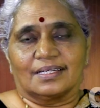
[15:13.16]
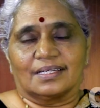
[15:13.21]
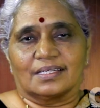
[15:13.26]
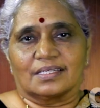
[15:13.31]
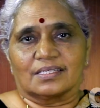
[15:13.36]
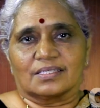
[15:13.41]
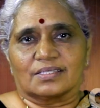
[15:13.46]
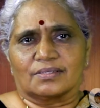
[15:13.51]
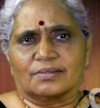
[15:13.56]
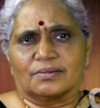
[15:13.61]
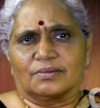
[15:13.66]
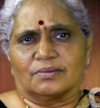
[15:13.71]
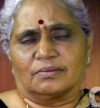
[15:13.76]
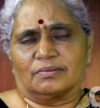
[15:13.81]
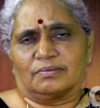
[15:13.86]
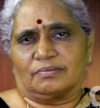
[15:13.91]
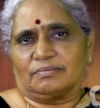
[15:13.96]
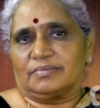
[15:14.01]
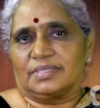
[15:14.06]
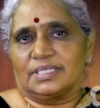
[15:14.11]
So
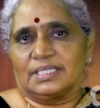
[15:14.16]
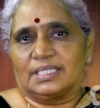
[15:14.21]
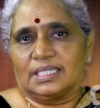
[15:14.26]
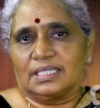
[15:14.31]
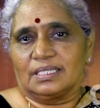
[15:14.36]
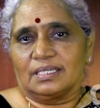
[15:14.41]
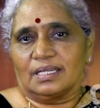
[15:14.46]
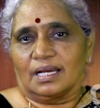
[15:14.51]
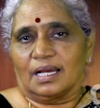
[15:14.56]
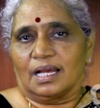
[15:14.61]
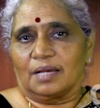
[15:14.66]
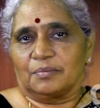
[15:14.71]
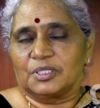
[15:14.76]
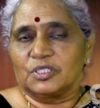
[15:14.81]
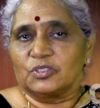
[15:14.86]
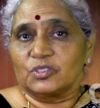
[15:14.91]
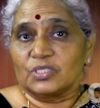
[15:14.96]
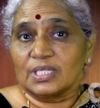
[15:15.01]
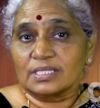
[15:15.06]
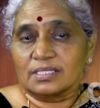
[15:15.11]
we need,
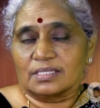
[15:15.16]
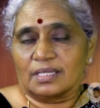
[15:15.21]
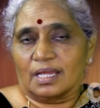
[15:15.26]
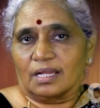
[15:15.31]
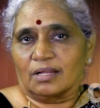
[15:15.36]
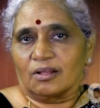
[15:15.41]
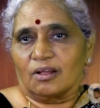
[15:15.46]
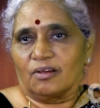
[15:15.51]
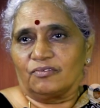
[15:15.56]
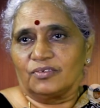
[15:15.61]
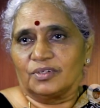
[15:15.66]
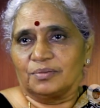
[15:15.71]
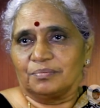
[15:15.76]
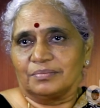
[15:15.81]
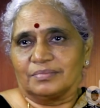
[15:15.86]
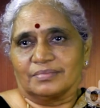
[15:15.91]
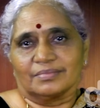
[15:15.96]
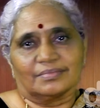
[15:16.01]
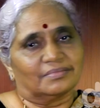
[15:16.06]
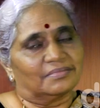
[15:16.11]
you just think of
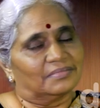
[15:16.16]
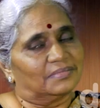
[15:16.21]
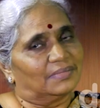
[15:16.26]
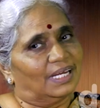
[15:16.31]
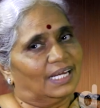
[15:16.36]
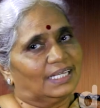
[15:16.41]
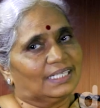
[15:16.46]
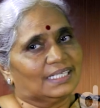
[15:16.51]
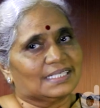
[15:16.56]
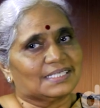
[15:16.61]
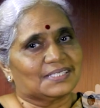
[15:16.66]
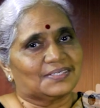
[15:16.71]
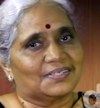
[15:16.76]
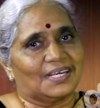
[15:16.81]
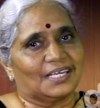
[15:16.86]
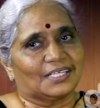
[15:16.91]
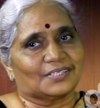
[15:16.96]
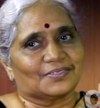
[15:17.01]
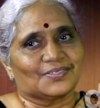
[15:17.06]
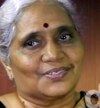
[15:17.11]
him and it
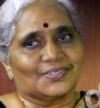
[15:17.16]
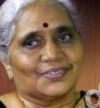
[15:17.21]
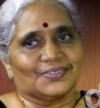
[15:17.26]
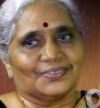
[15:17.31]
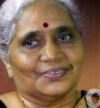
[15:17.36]
strikes you.